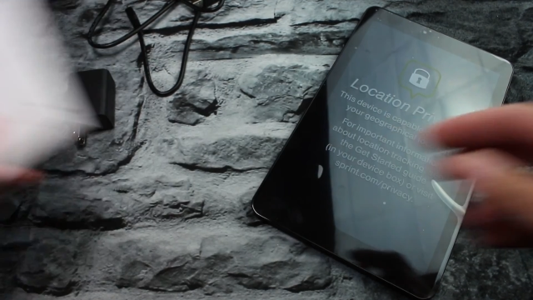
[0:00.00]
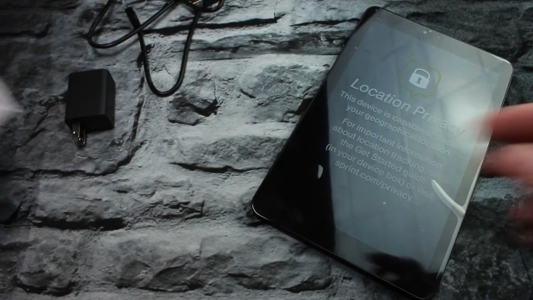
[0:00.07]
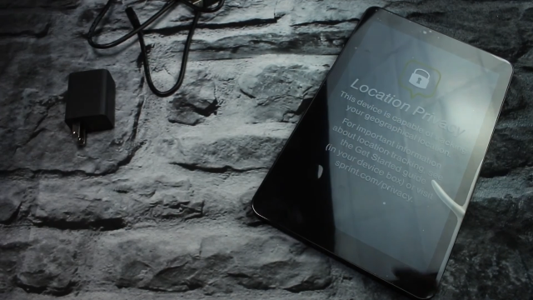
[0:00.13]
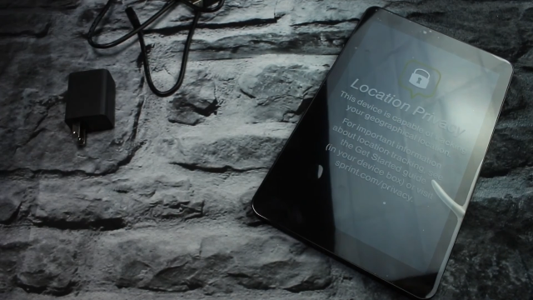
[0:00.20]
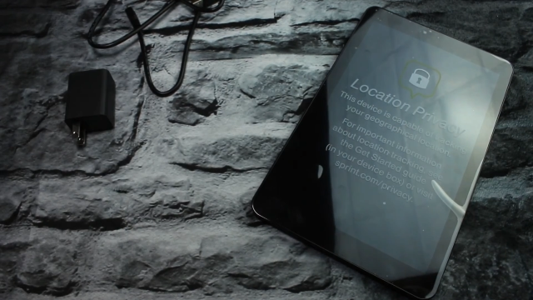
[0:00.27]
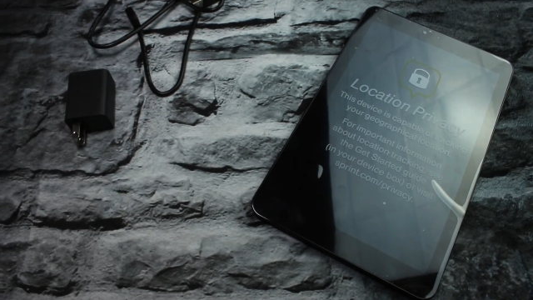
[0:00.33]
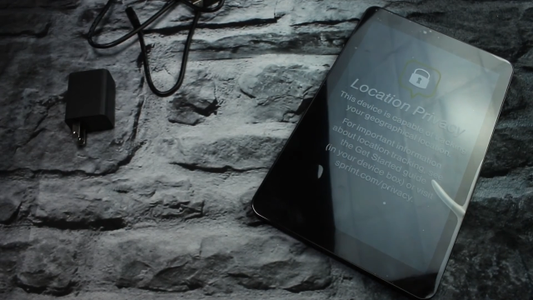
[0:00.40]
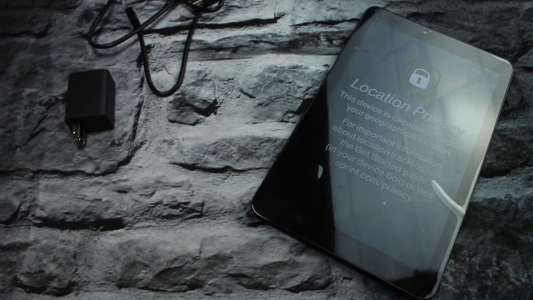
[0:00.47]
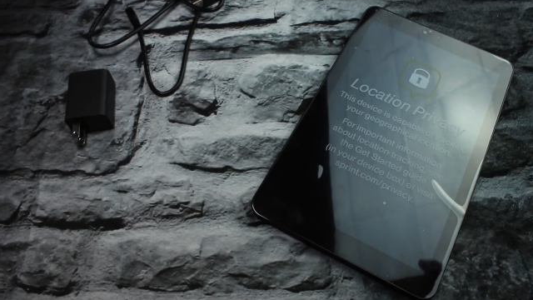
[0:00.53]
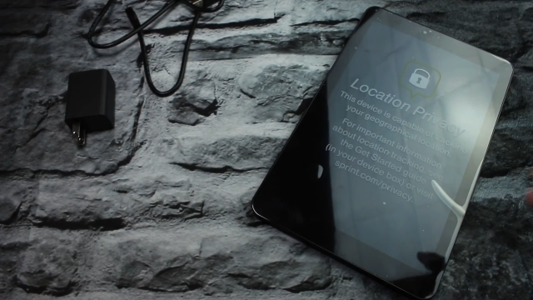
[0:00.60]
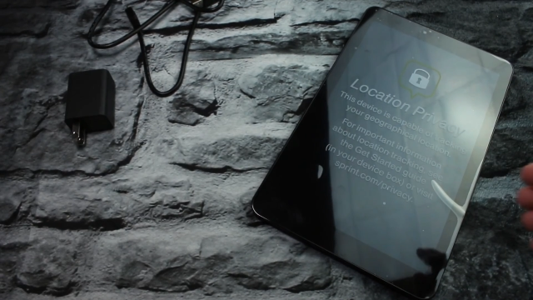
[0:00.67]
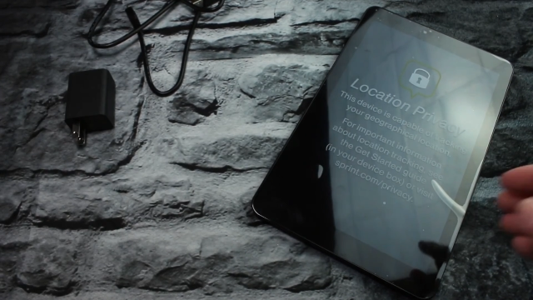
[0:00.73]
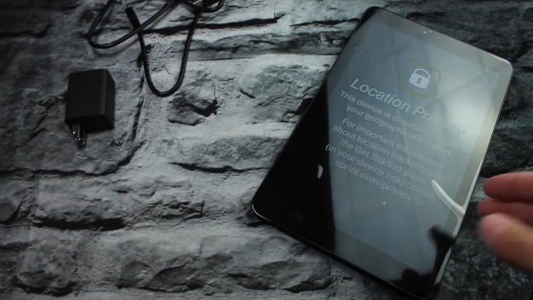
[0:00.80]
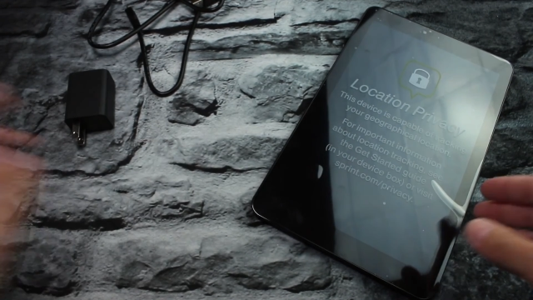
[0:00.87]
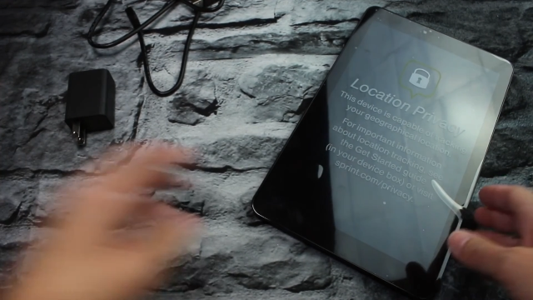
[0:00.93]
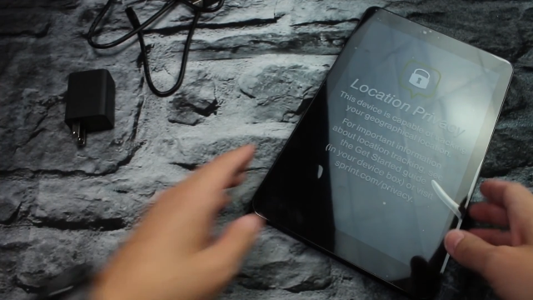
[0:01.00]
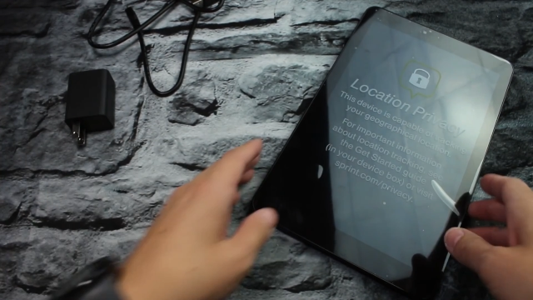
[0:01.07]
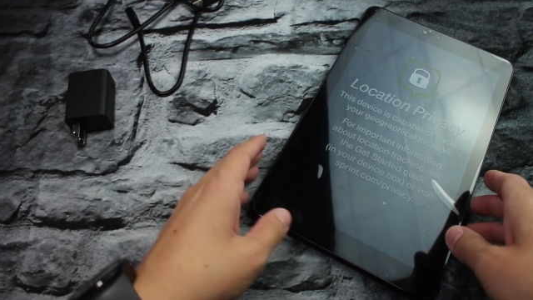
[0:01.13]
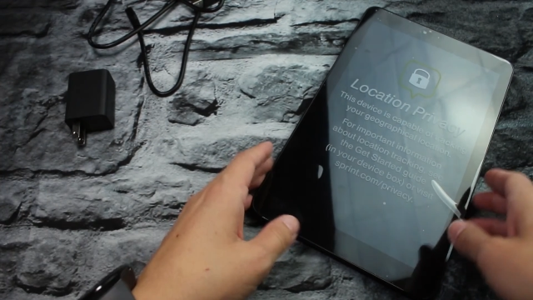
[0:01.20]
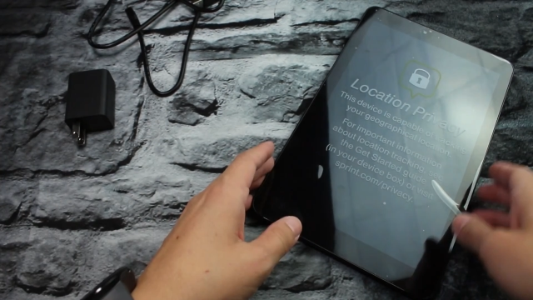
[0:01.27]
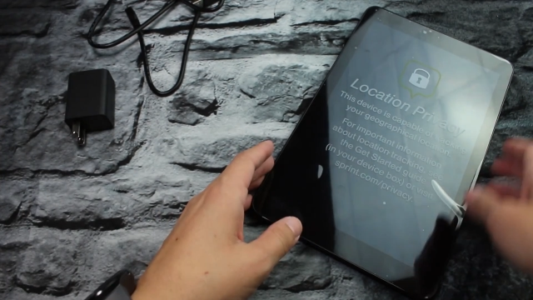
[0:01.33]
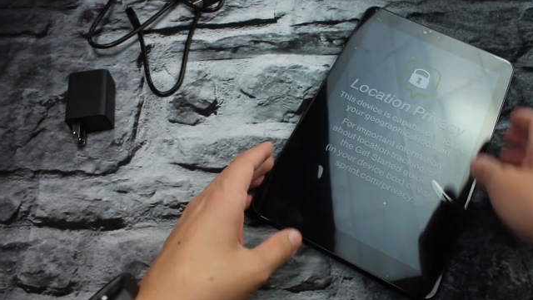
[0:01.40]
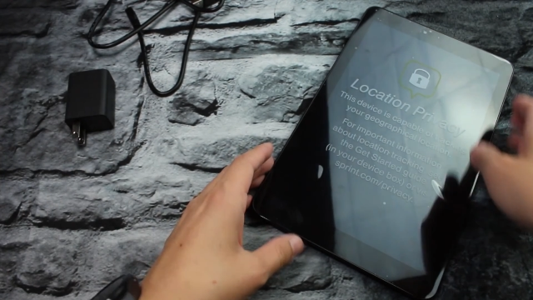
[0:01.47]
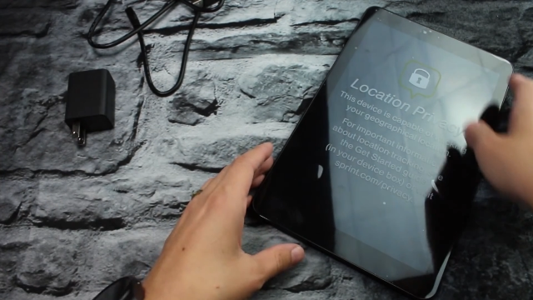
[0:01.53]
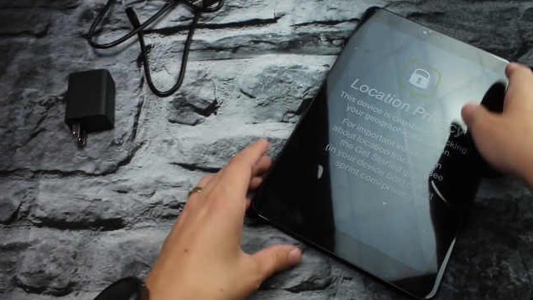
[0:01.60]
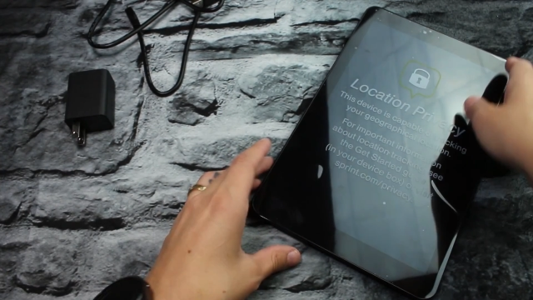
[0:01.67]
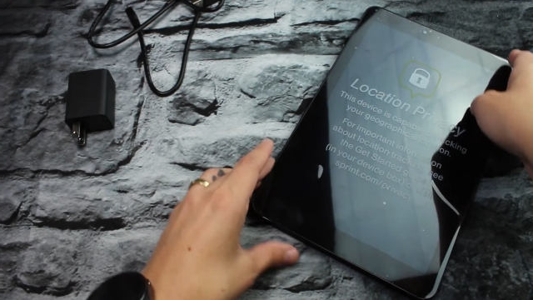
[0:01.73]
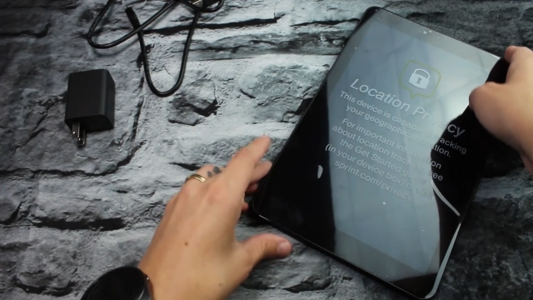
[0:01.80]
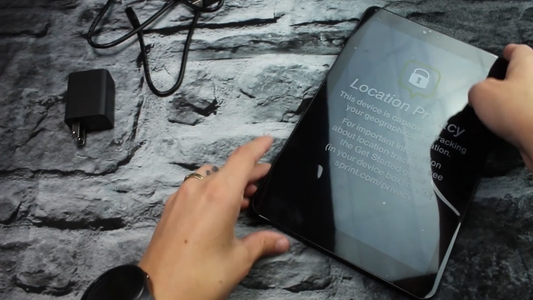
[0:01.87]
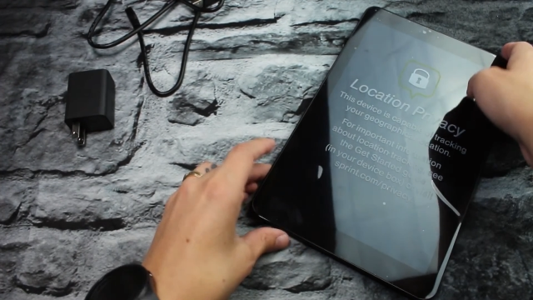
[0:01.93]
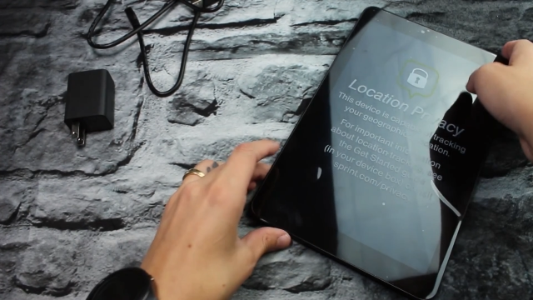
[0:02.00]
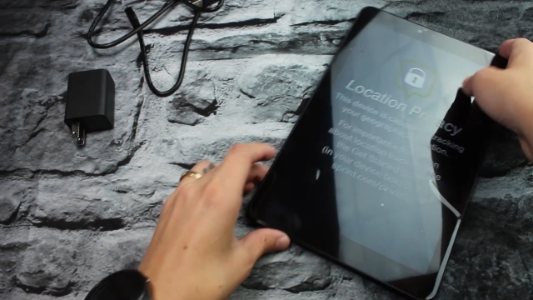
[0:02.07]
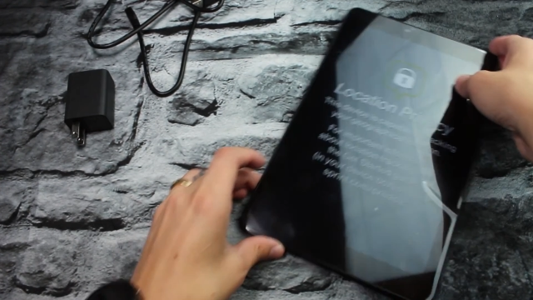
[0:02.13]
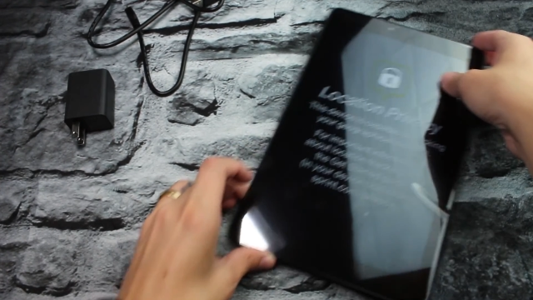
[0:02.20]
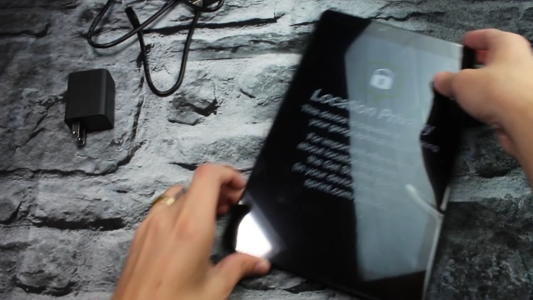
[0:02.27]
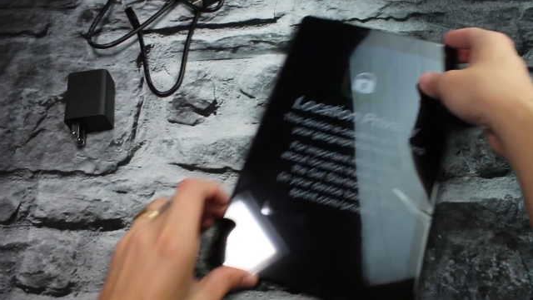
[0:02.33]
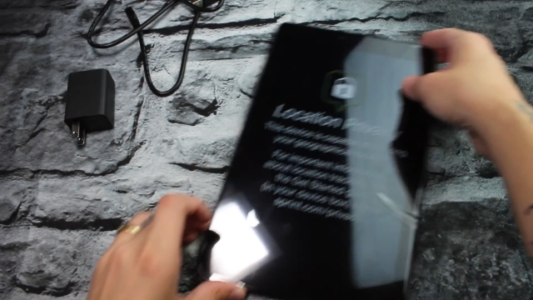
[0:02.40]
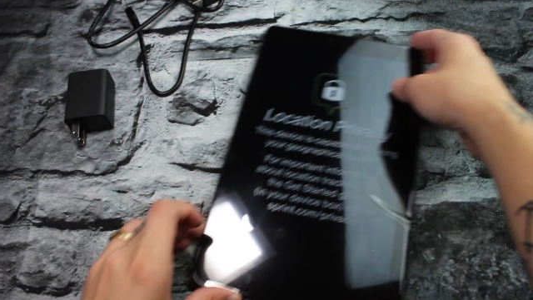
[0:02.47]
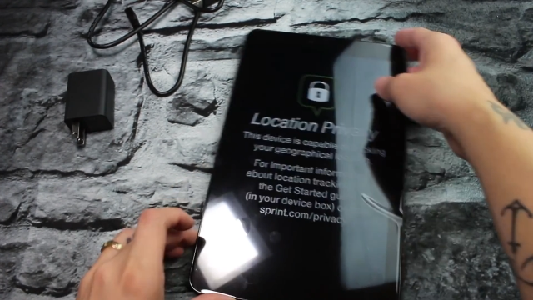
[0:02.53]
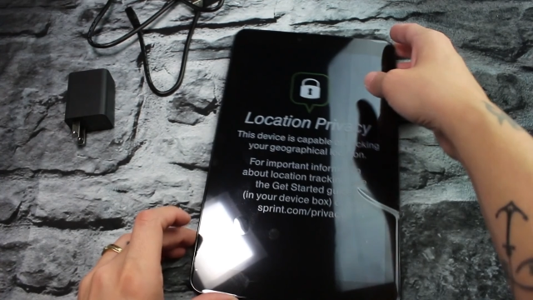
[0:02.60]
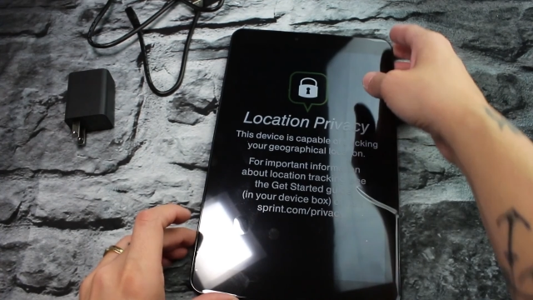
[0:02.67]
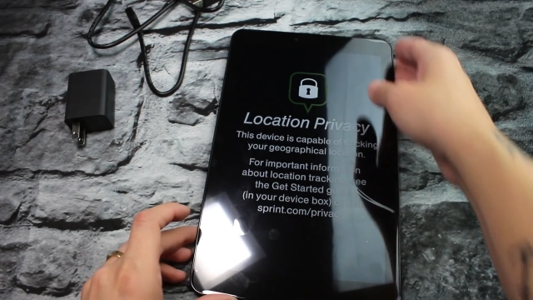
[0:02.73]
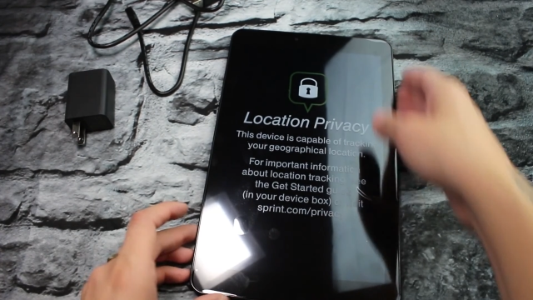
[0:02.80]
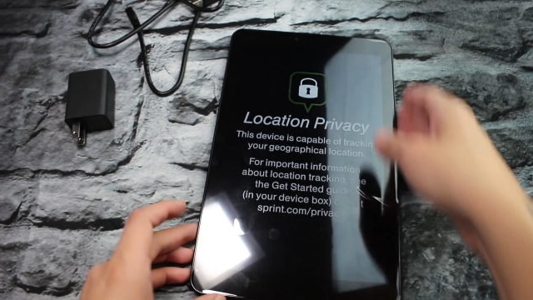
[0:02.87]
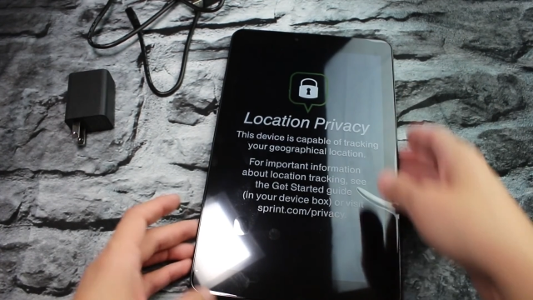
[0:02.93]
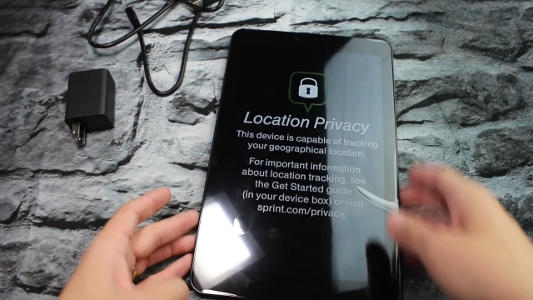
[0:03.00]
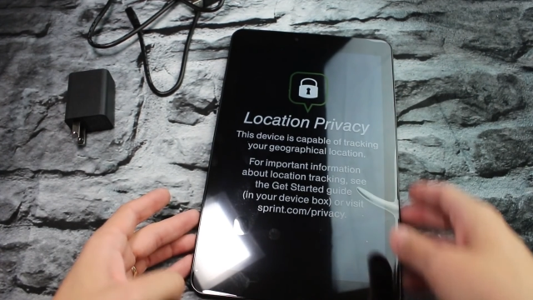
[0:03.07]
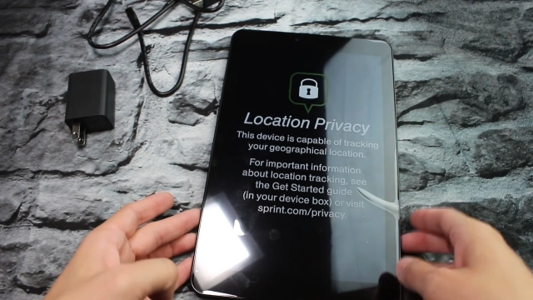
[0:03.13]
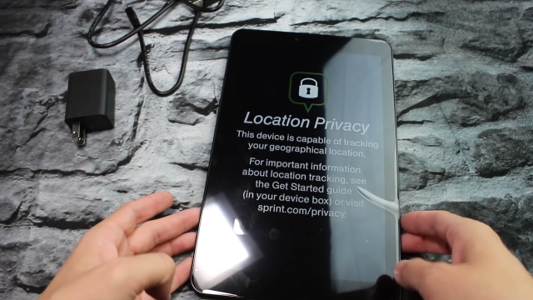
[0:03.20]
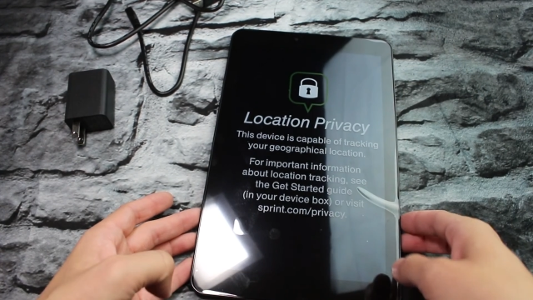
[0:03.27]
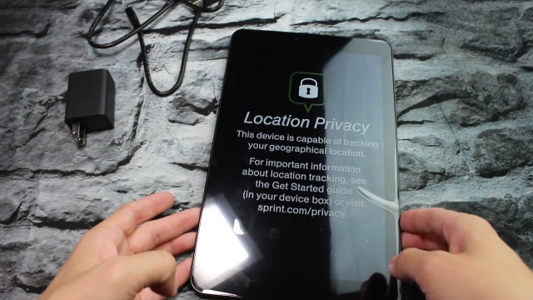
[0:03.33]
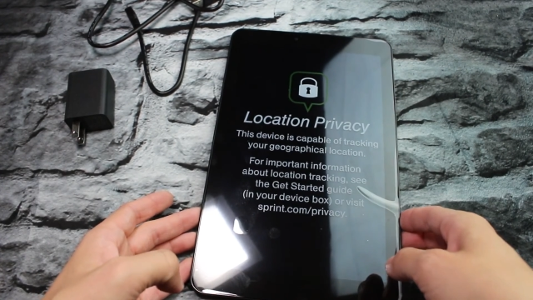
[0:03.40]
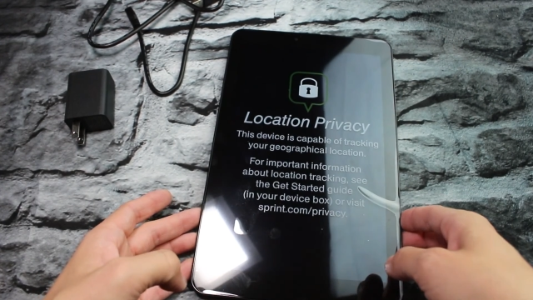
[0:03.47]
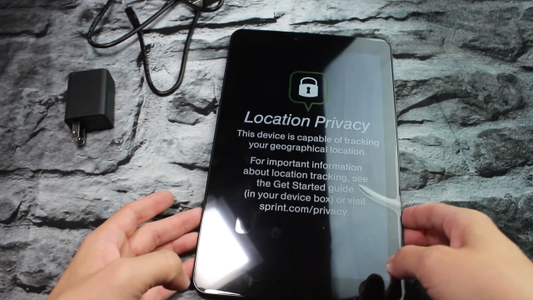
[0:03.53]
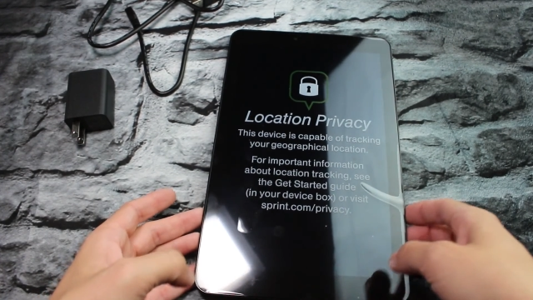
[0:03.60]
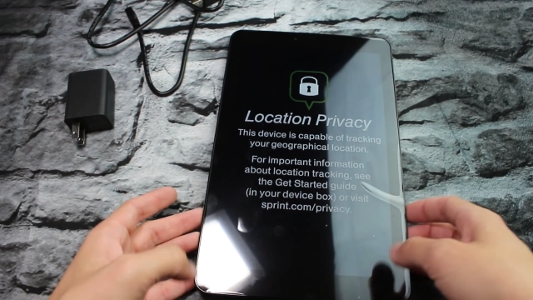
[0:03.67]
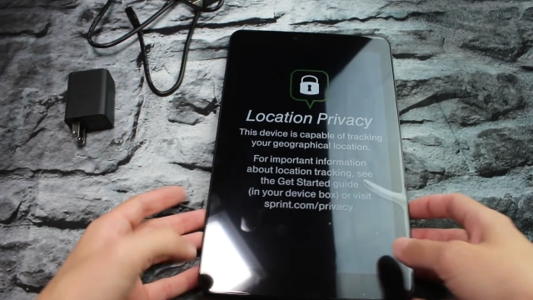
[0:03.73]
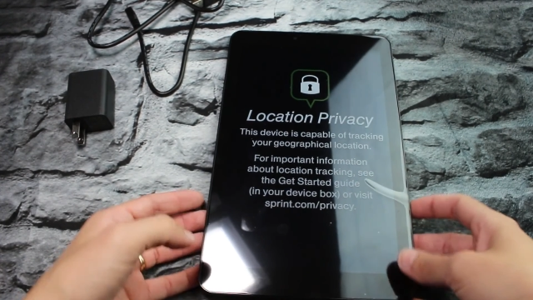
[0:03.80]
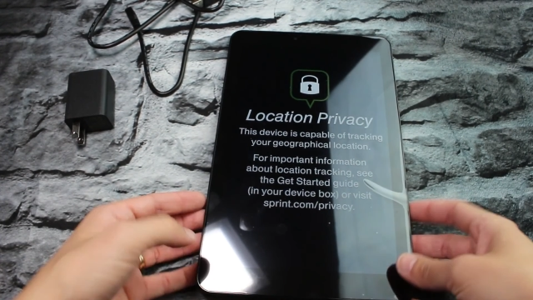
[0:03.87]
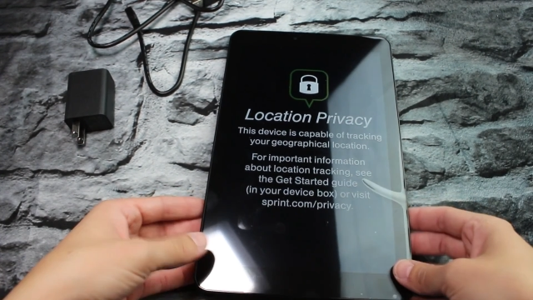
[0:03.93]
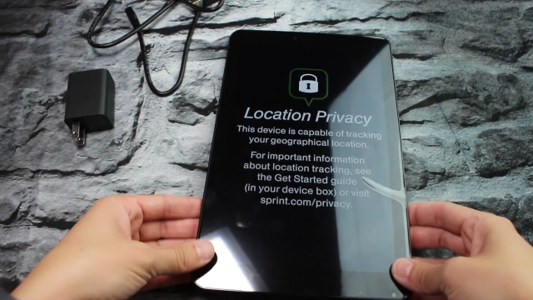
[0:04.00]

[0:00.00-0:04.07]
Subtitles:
No face is visible, so there are no lips to read.